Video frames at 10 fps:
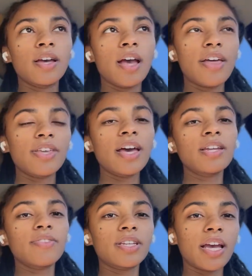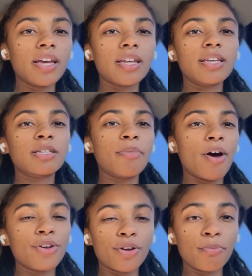At the end of the day, it is
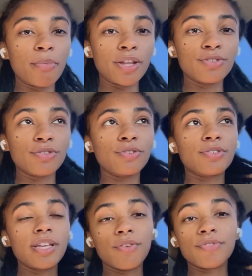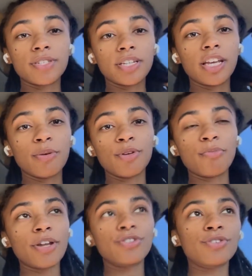about your mental self-esteem,
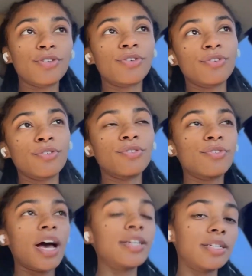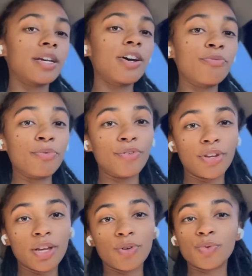your mental idea of
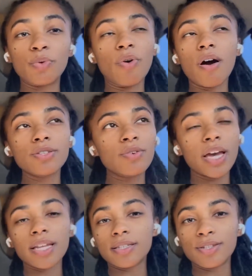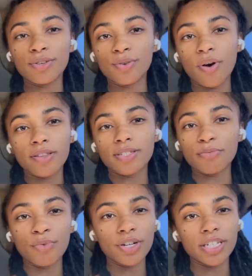beauty, which we will also get into on
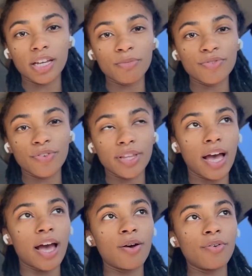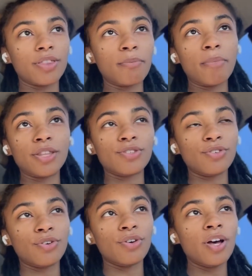some more tips for that with the
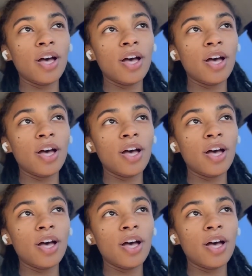mental